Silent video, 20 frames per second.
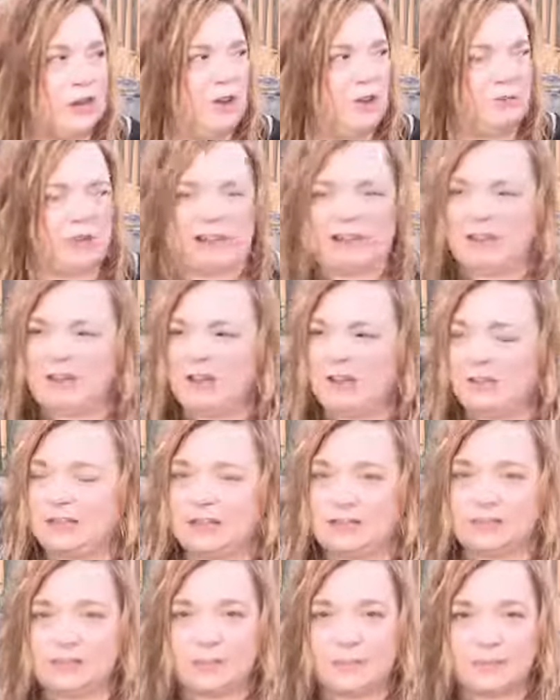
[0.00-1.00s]
oh my God,
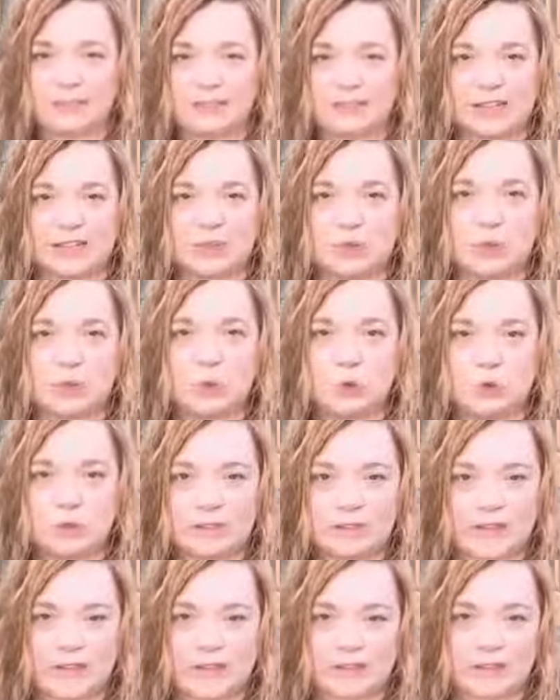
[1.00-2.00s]
like something like 2
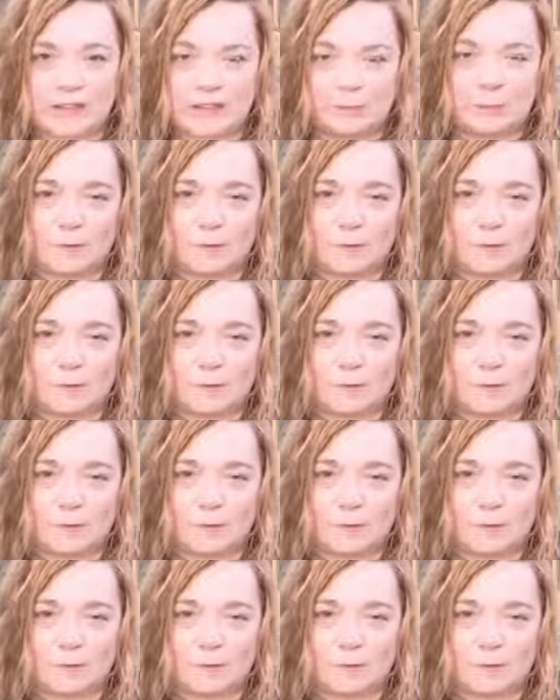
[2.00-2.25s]
seconds